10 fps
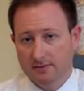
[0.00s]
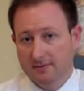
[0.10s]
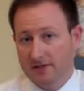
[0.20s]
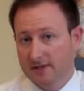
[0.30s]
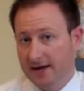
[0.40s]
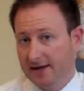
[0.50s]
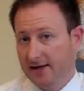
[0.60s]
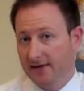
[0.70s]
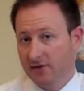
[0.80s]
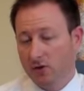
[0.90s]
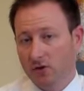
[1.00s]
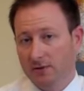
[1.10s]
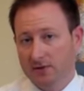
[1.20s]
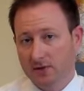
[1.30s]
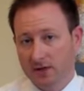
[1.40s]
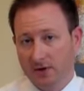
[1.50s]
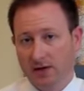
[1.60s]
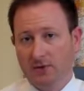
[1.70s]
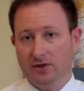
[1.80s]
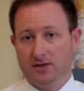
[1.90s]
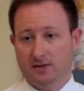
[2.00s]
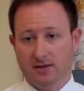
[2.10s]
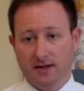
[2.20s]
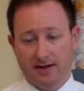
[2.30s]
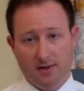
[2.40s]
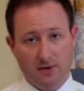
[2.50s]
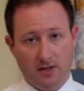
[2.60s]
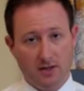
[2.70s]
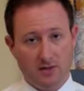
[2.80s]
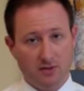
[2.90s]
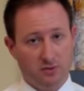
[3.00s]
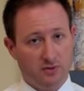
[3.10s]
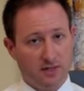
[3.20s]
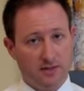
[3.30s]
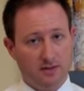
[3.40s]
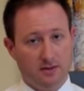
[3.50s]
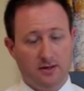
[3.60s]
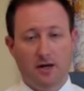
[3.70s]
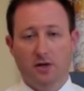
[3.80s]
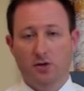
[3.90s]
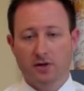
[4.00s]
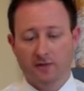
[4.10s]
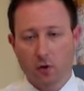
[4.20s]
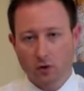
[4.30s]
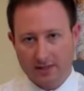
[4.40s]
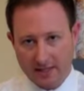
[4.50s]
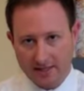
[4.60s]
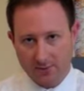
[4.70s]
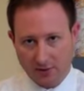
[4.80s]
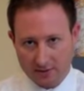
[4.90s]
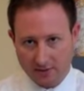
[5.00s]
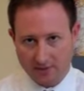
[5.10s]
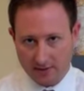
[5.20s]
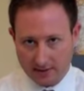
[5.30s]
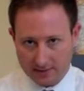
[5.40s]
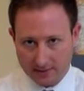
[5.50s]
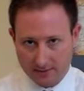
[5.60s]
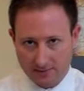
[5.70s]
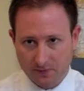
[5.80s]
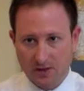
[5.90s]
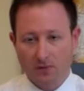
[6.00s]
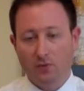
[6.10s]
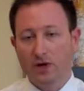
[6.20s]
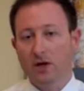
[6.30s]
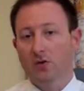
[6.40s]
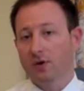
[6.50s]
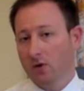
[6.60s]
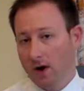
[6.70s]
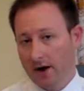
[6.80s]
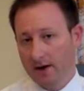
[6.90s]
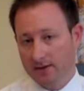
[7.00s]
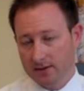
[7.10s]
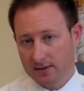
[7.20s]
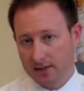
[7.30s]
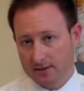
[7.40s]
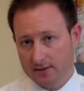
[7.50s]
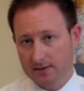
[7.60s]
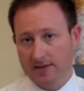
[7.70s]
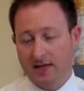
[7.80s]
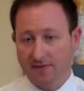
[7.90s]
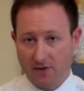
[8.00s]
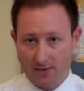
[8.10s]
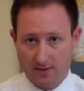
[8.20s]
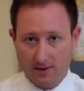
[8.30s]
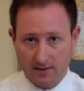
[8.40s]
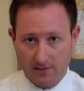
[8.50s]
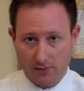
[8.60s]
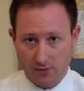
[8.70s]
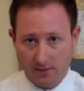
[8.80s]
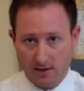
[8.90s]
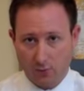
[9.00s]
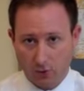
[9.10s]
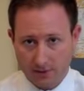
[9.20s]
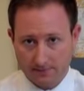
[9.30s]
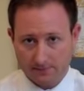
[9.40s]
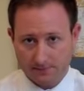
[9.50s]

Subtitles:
it's not going to have any holdups in underwriting because there's not going to be any issues presented to you. You can, of course, get an appraisal if you like to. We don't require it in this case, like every other lending program would.